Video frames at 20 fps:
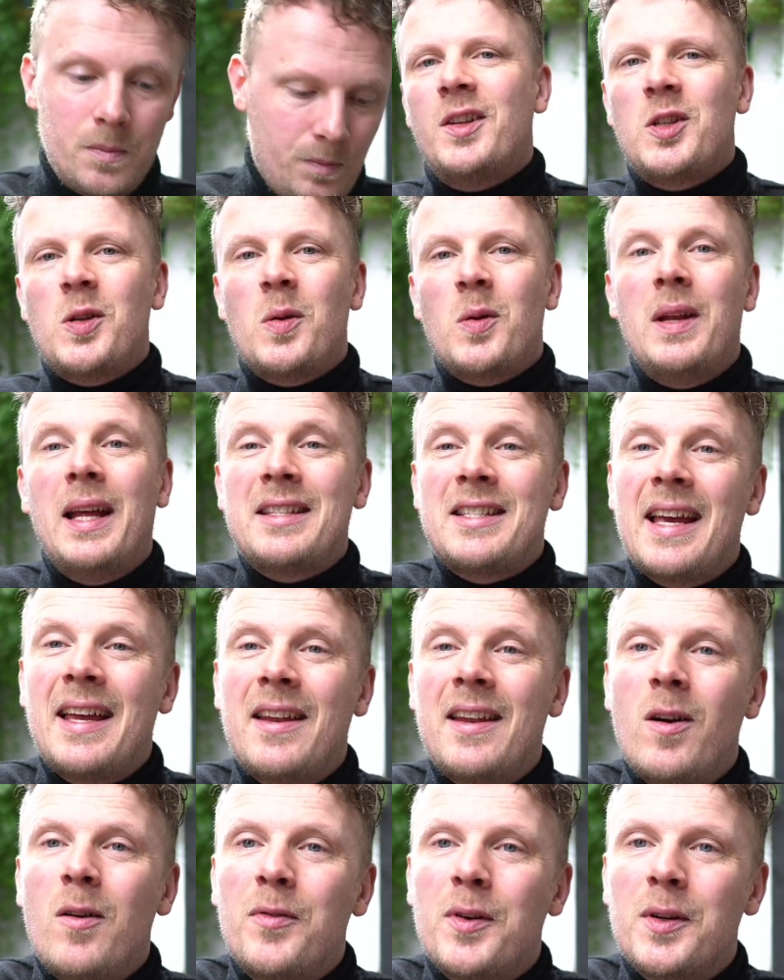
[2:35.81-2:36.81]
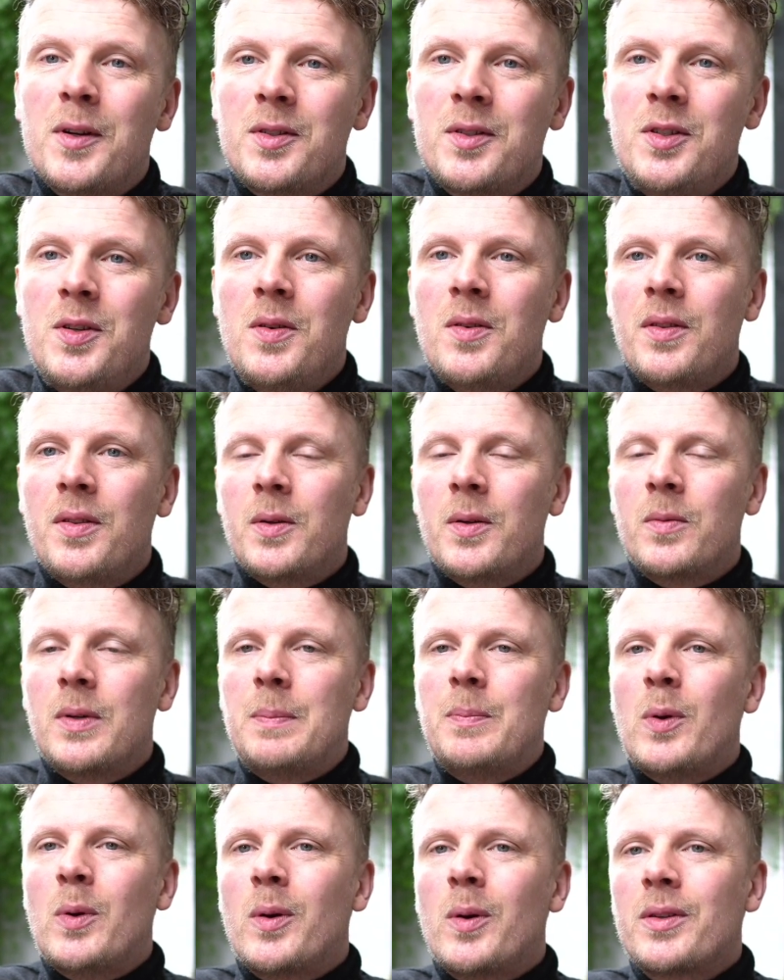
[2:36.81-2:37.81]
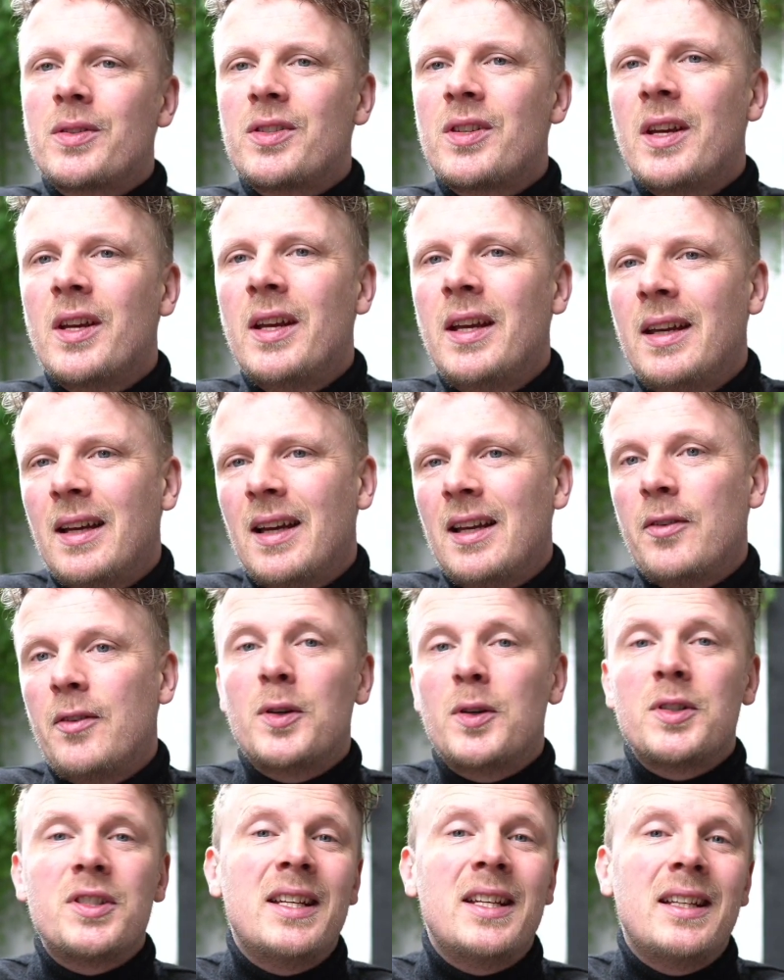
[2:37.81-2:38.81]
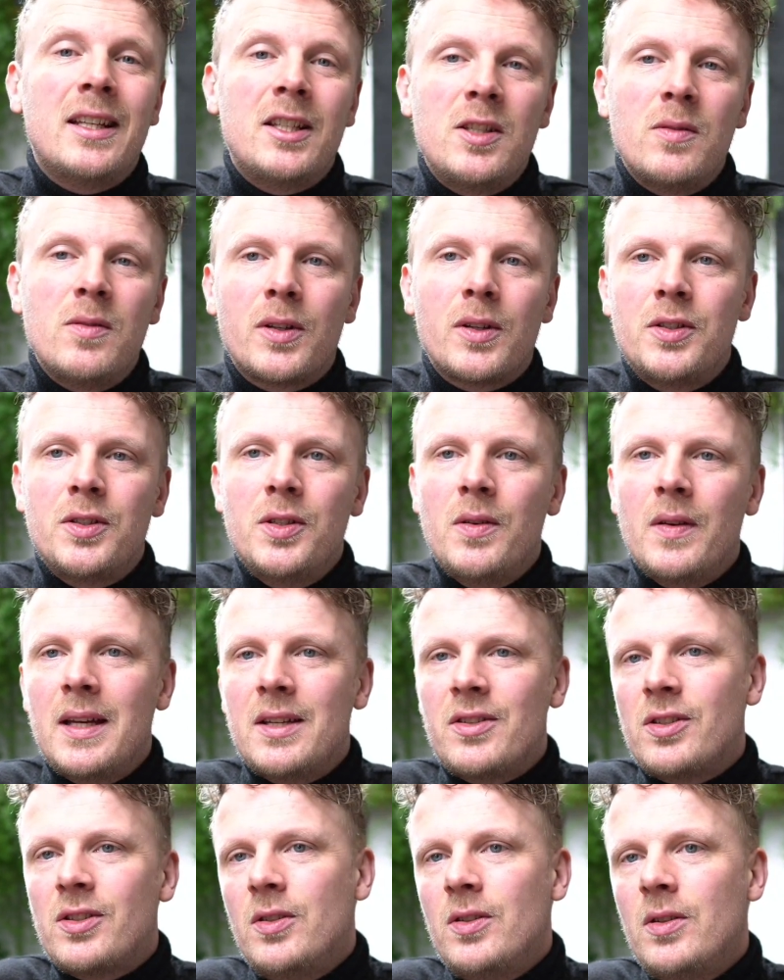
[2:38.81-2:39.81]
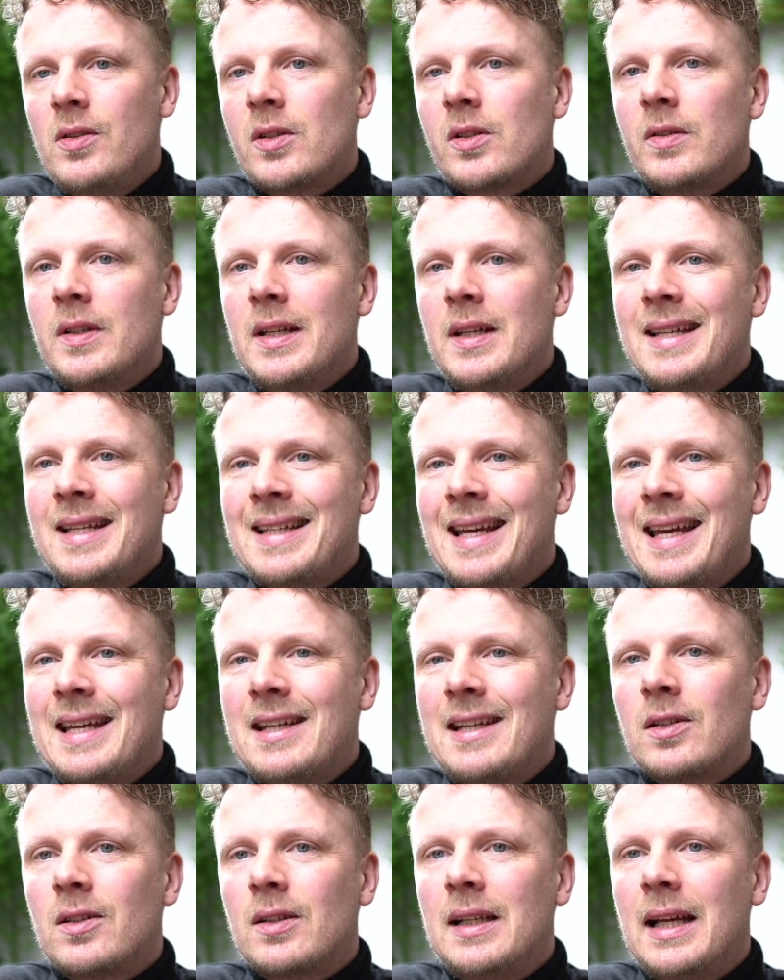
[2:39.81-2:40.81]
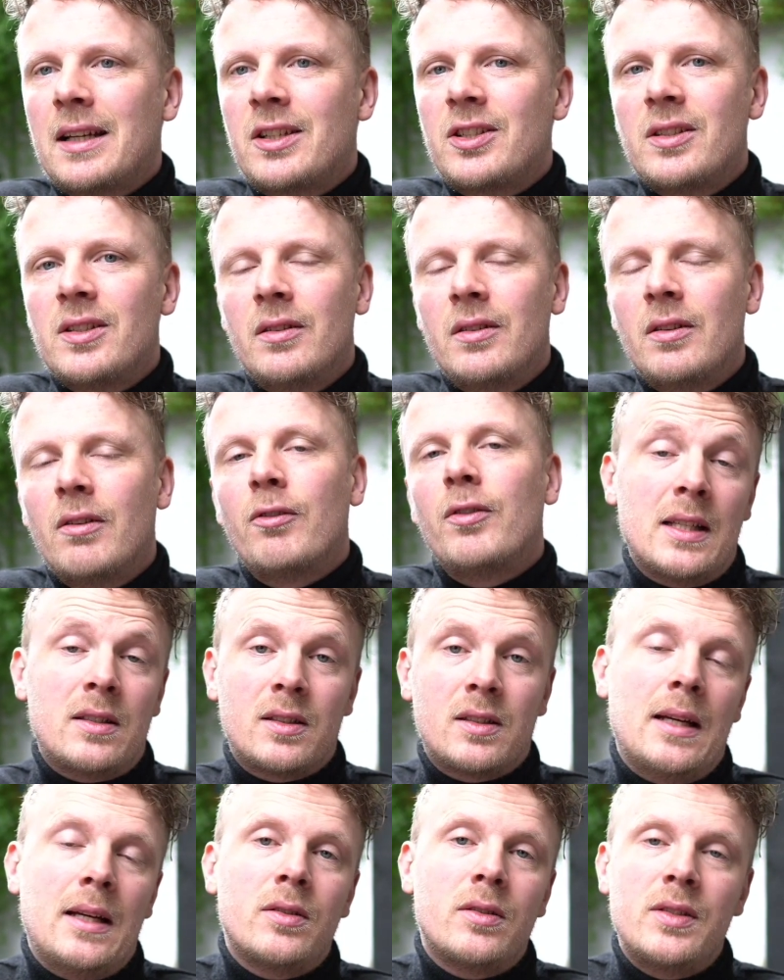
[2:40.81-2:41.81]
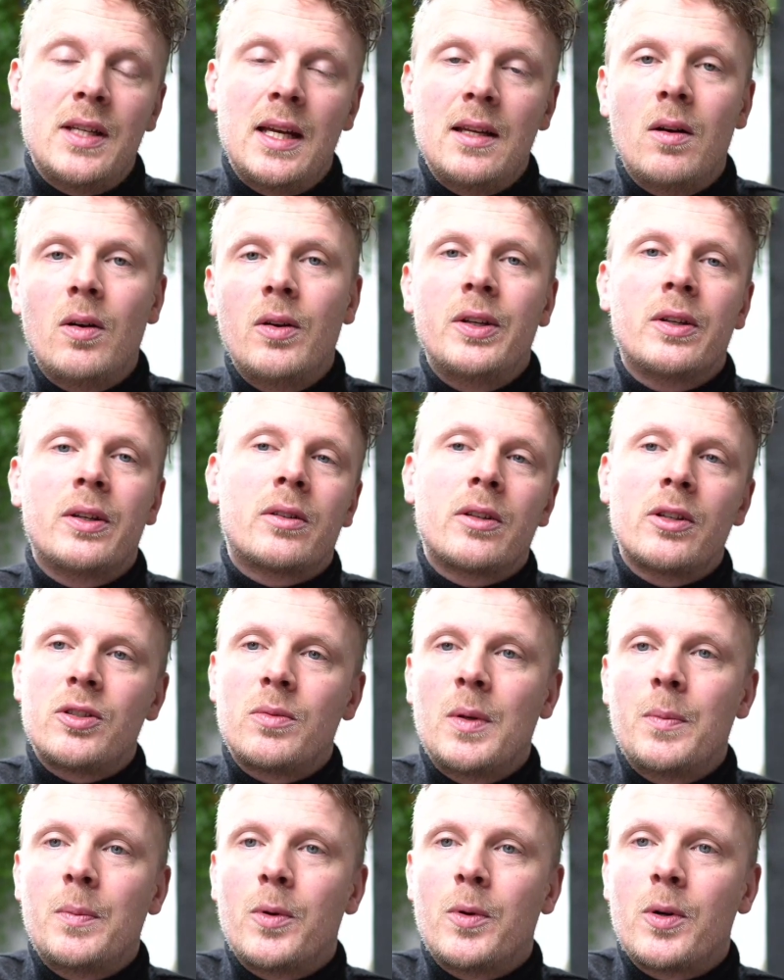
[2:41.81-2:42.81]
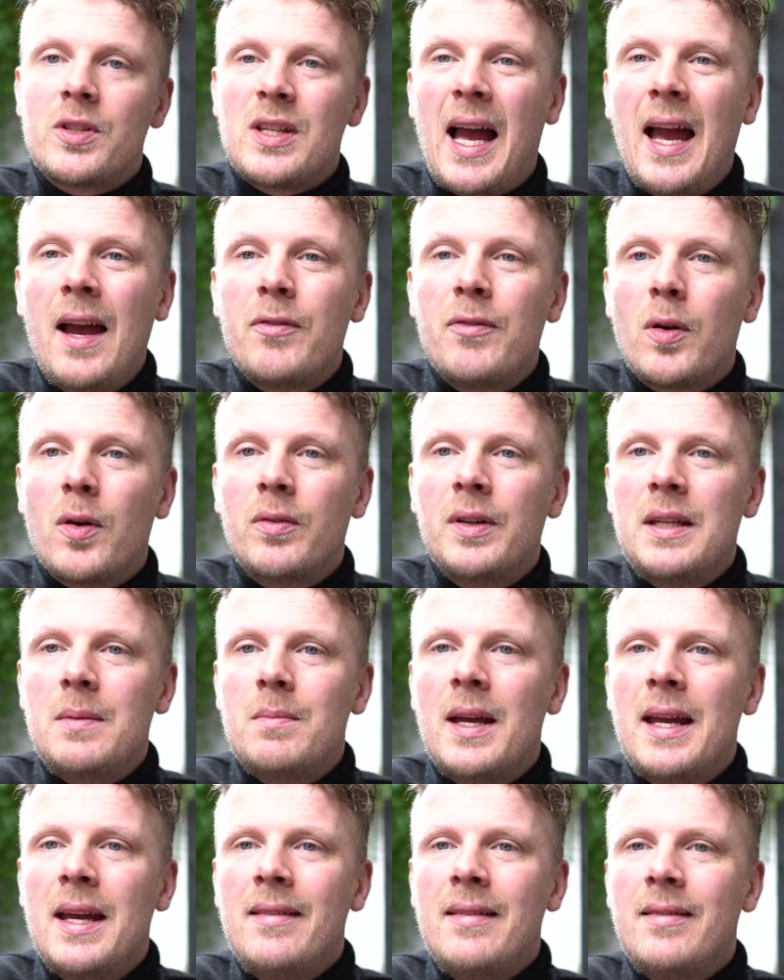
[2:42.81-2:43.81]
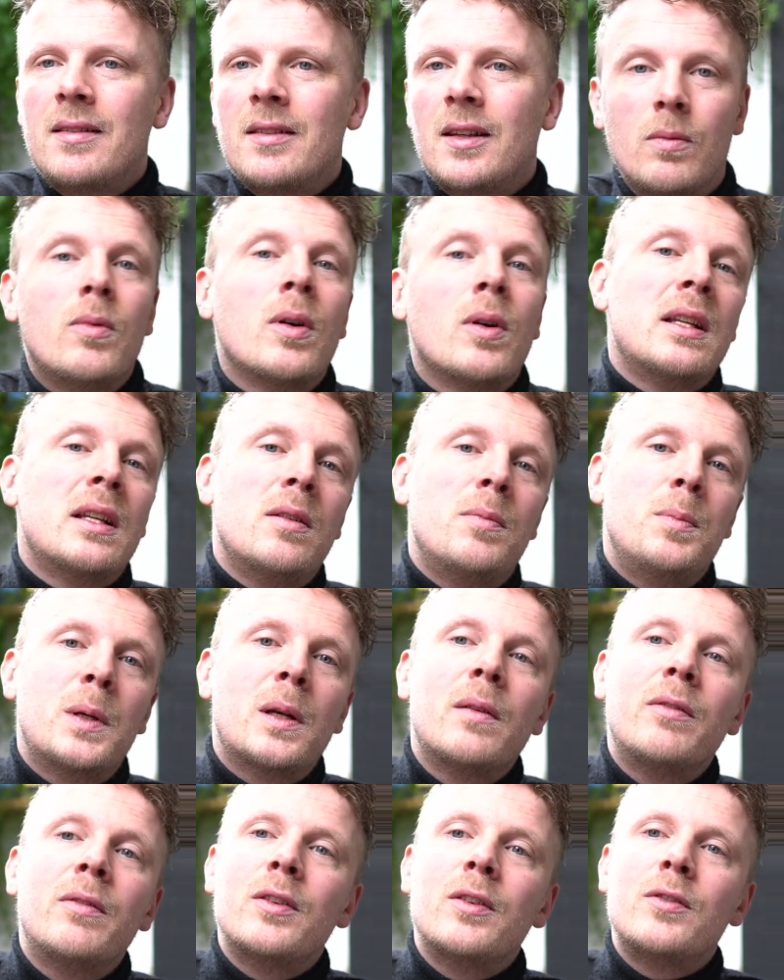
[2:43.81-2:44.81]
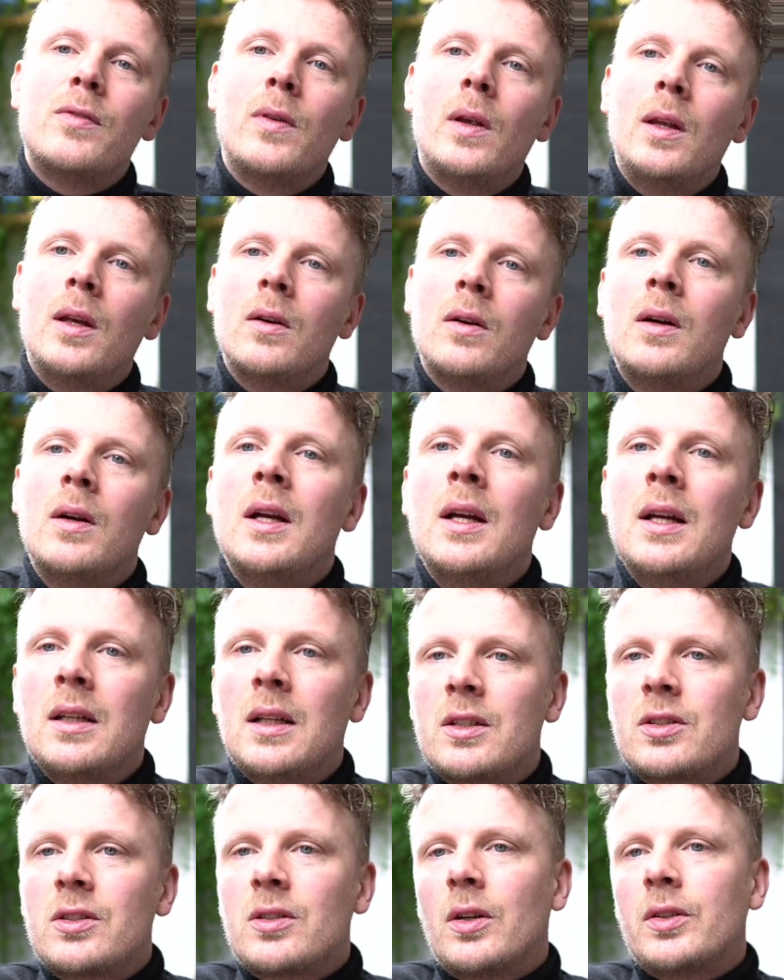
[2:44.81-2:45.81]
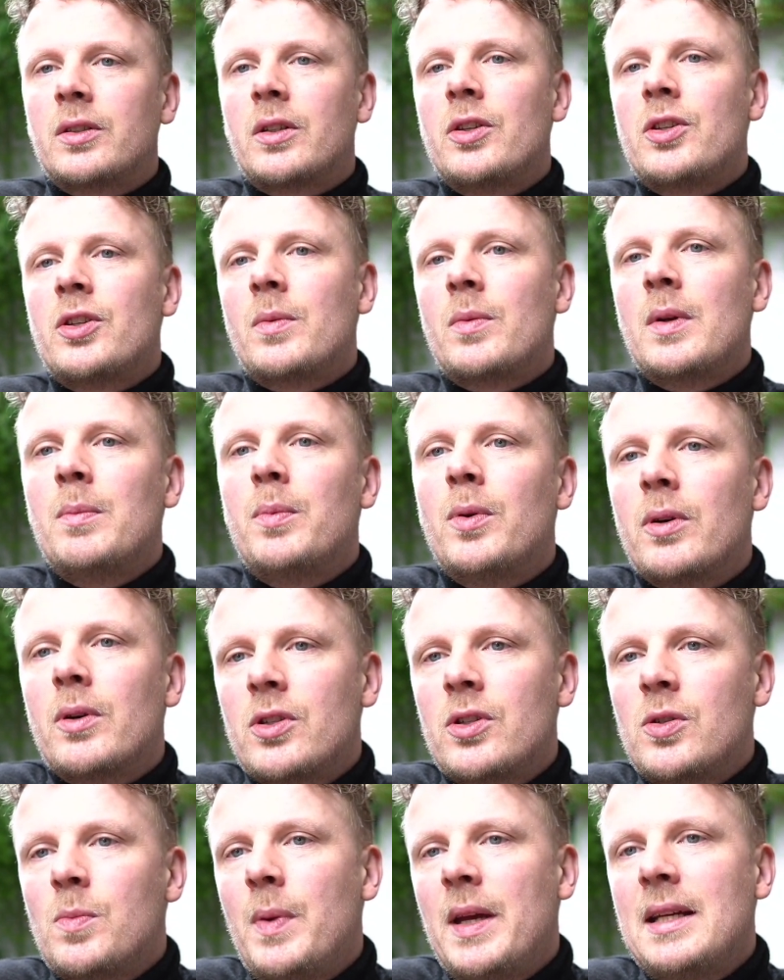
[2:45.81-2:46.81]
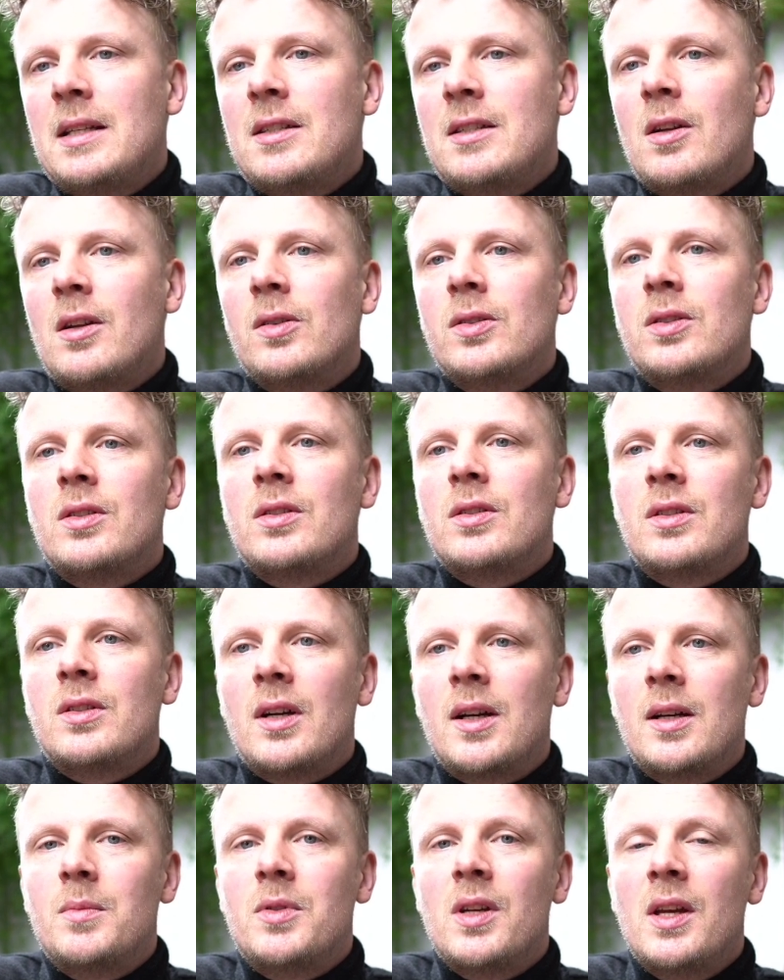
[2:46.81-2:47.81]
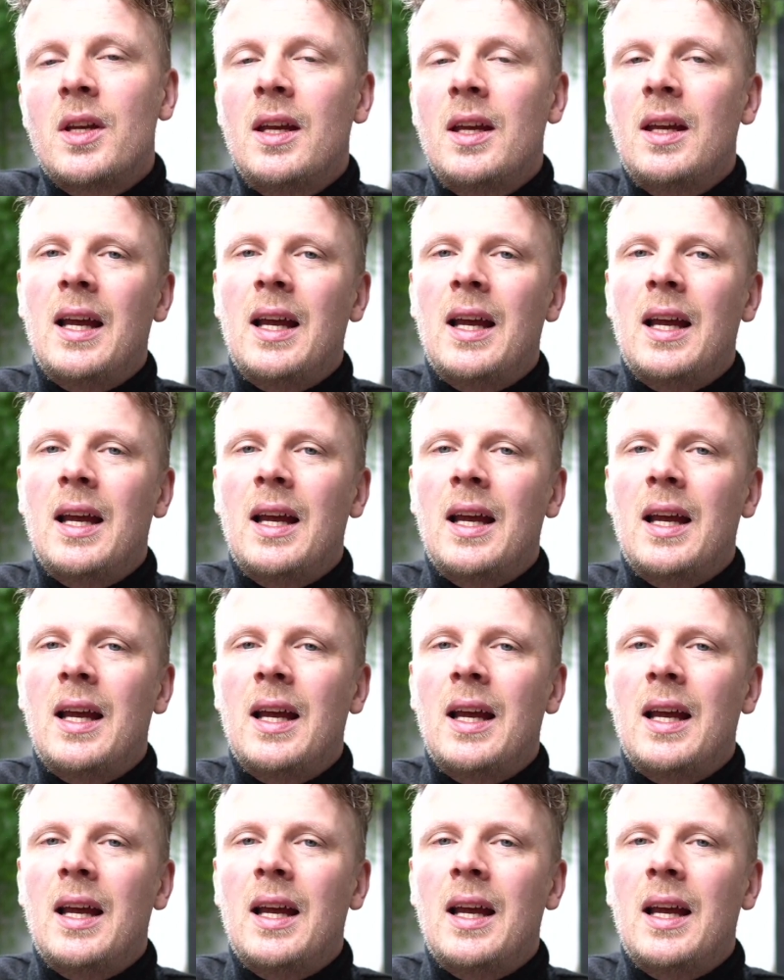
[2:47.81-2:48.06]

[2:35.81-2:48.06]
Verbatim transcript: So let's head over to the reports but the first thing that you want to do is to create a collection that can contain all your custom reports. I've already made one in the previous video that's called custom reports, page load times.